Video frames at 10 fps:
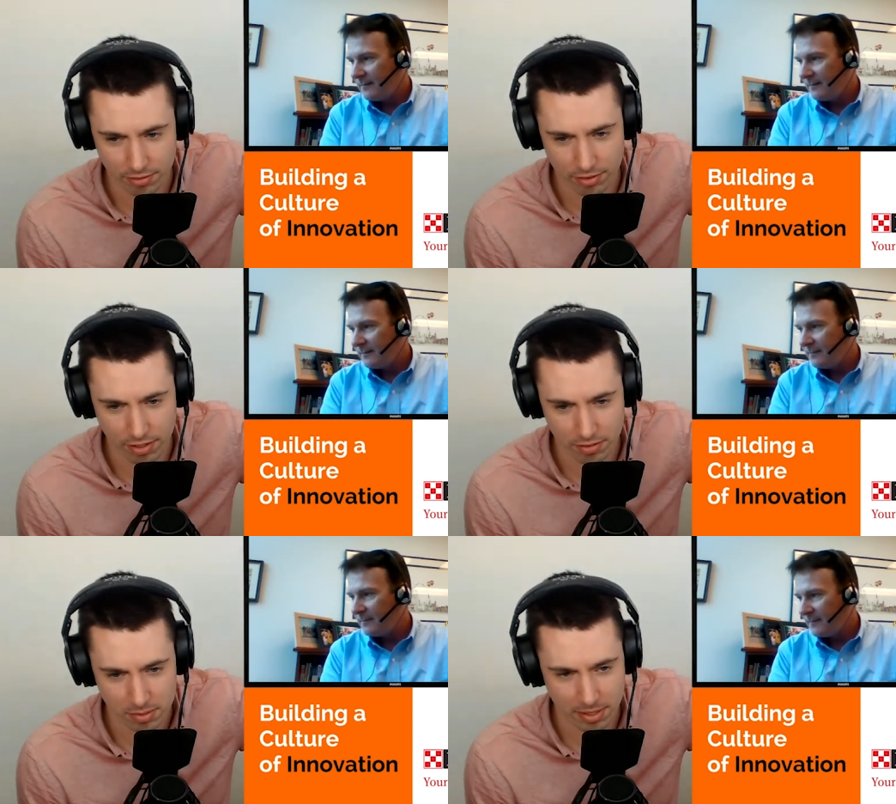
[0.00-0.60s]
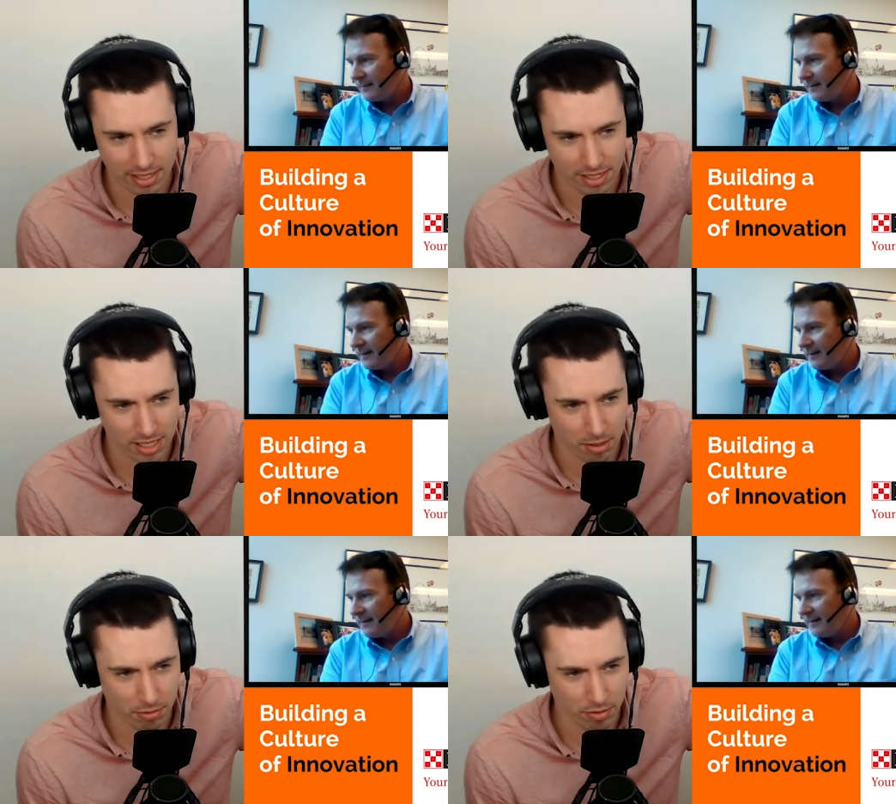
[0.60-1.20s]
Speaker 1: if you've ever spent
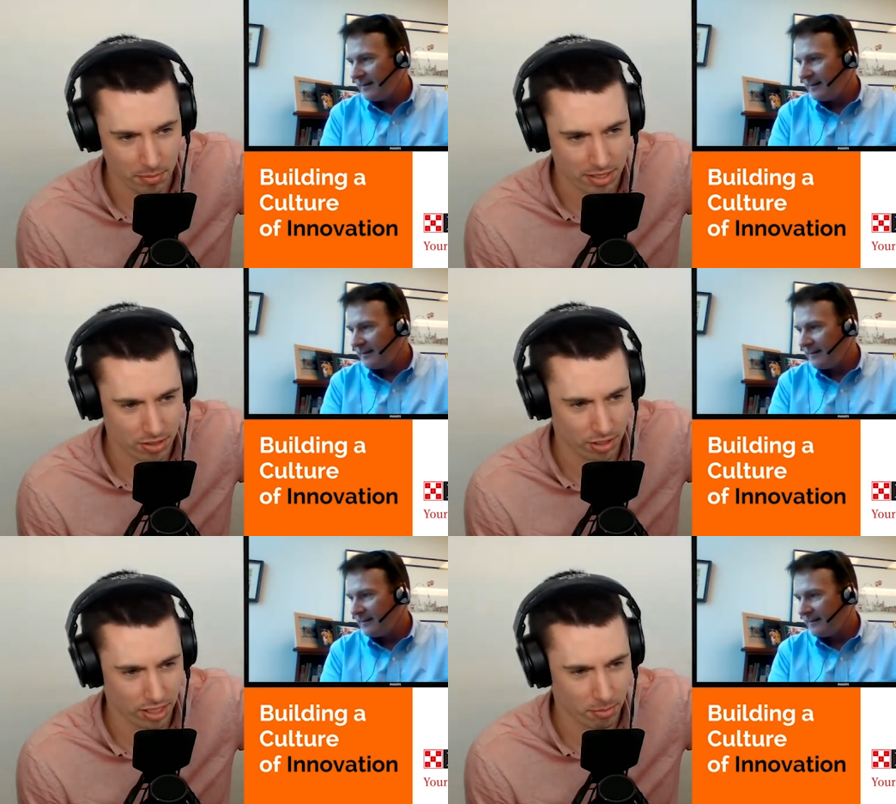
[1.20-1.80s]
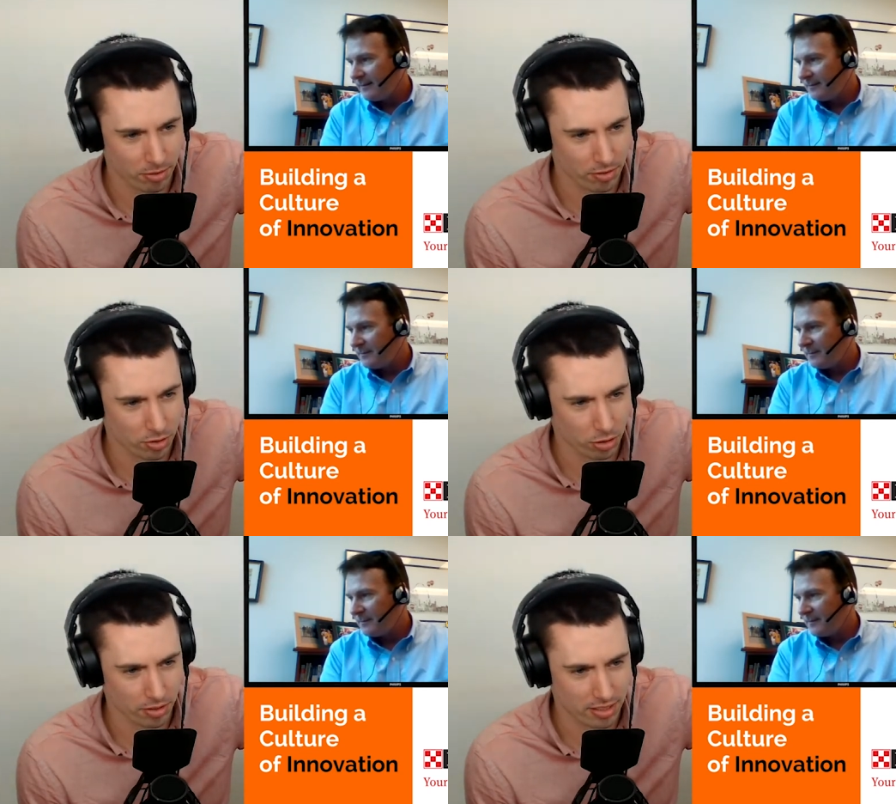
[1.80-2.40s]
any time with him he's got a
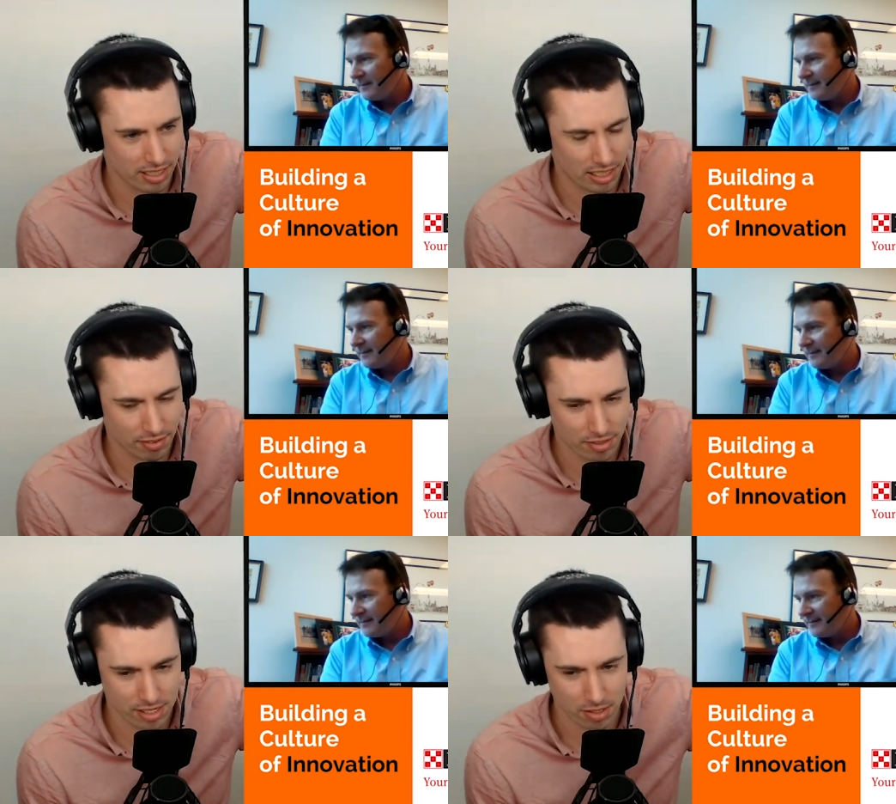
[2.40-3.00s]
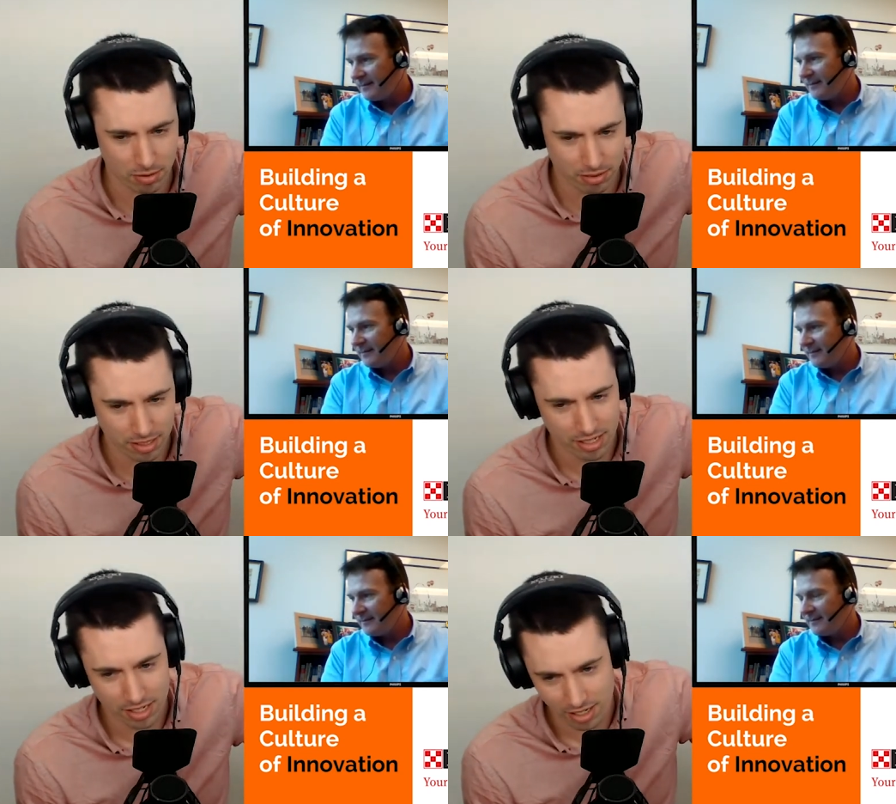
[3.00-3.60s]
number of stories that he loves to
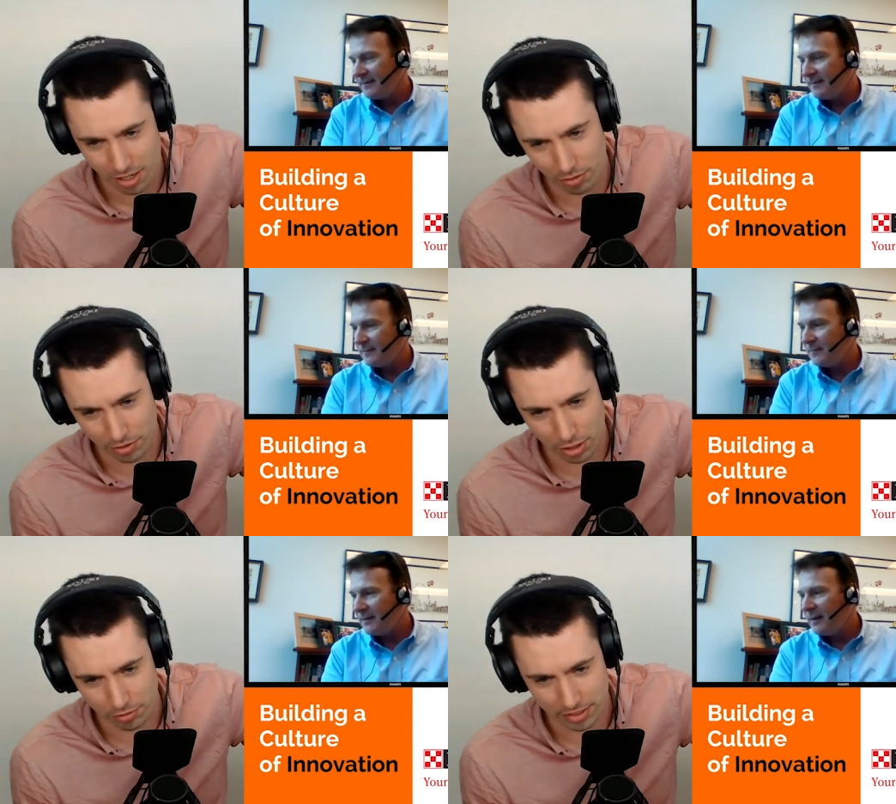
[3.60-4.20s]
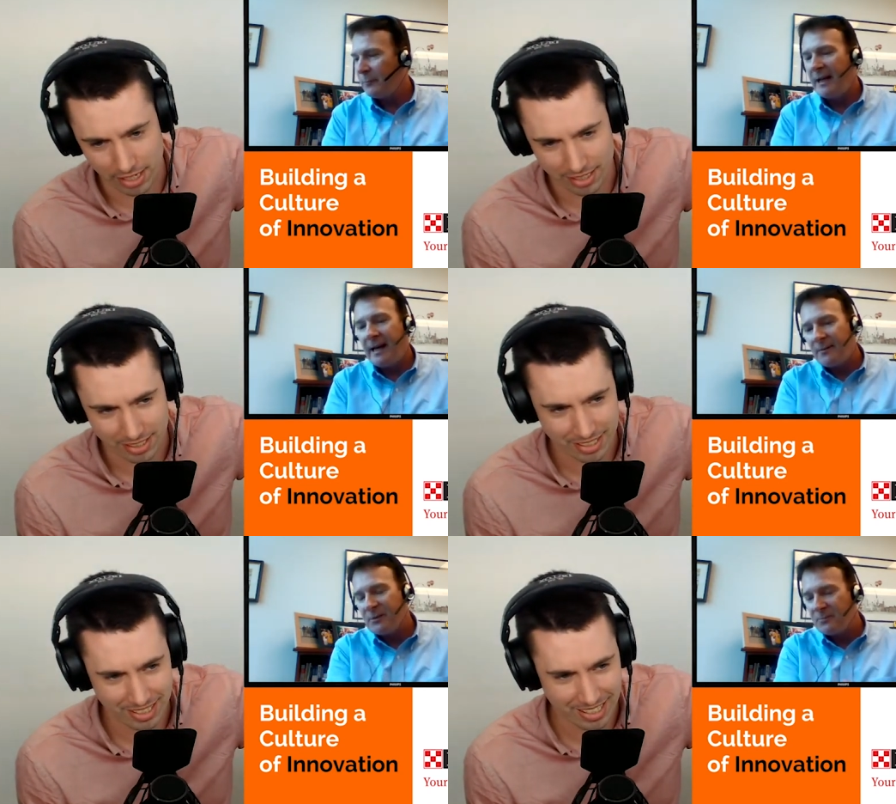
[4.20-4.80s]
tell yeah, we had him
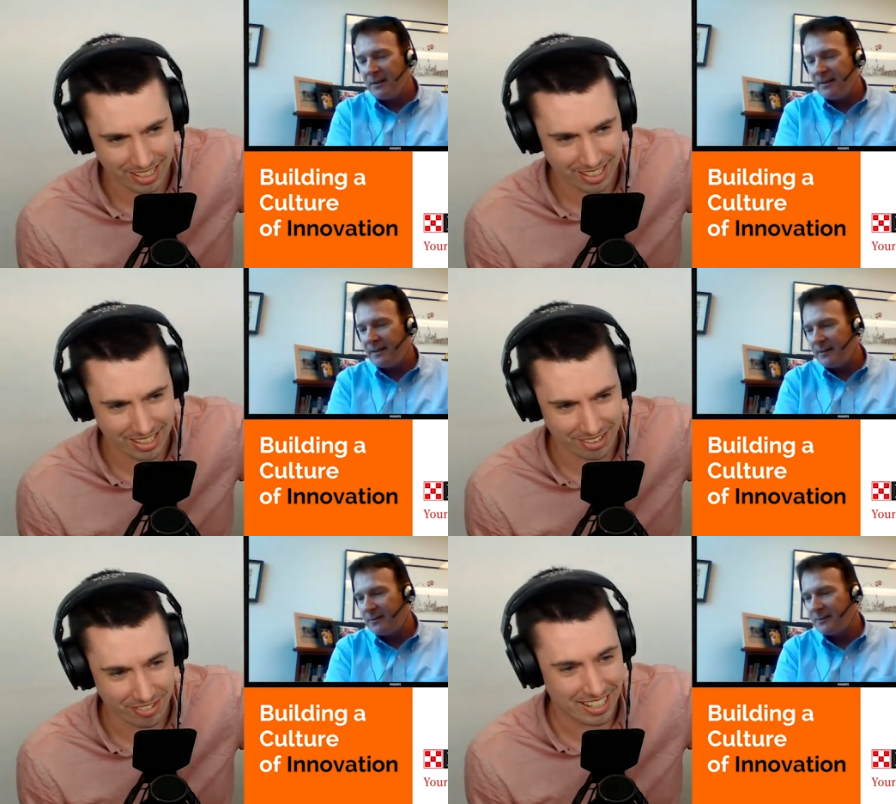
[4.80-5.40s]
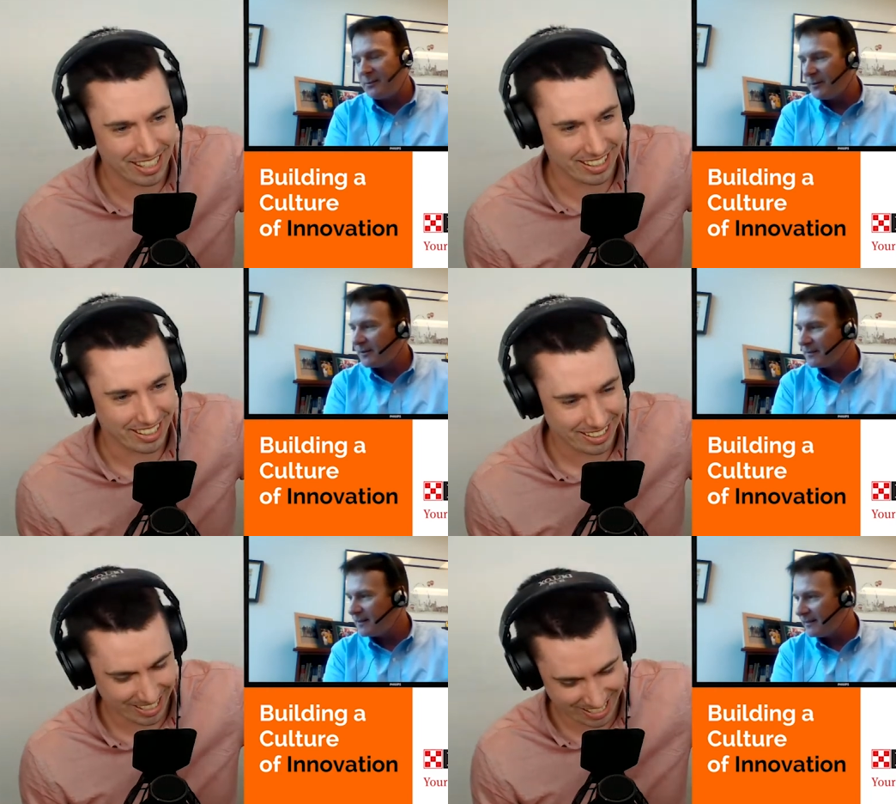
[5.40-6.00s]
again. speak here to our
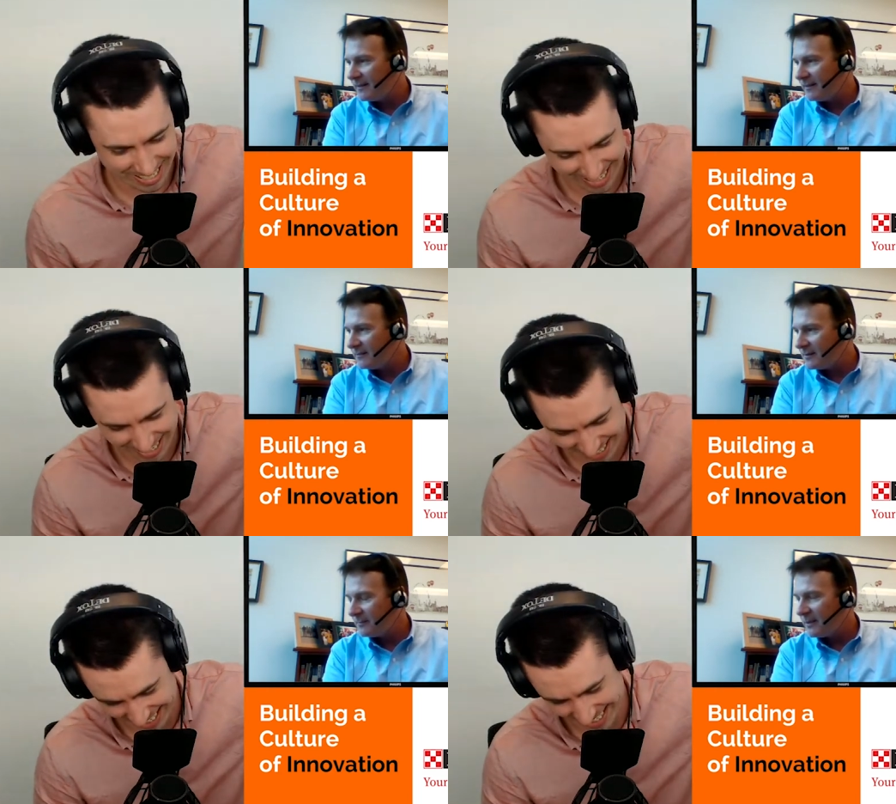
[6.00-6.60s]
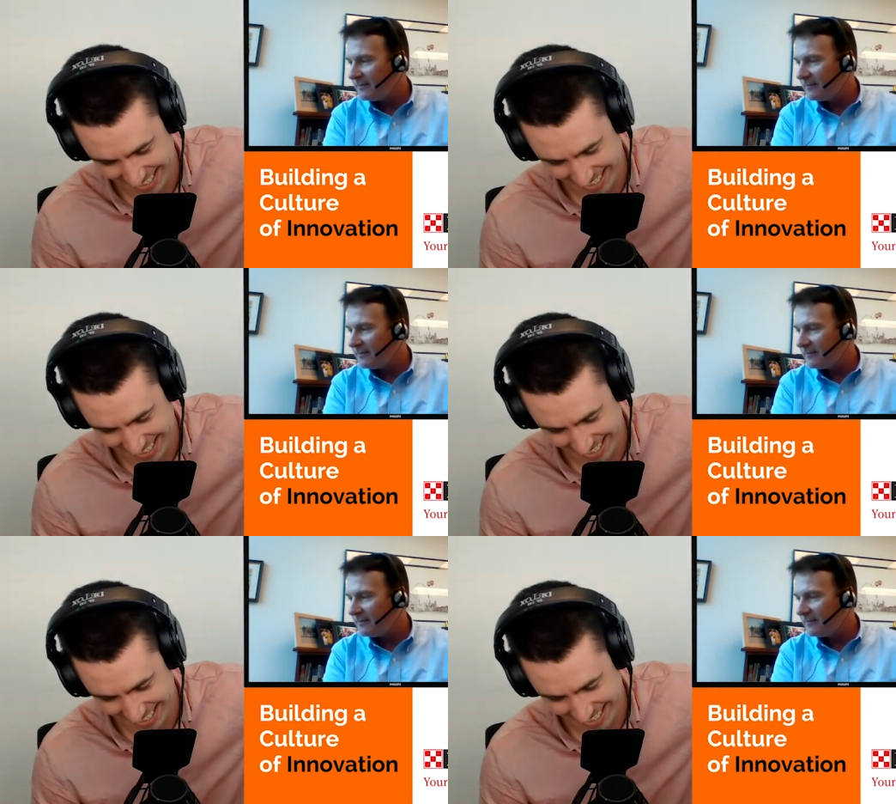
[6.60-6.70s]
really?
Speaker 2: executives about five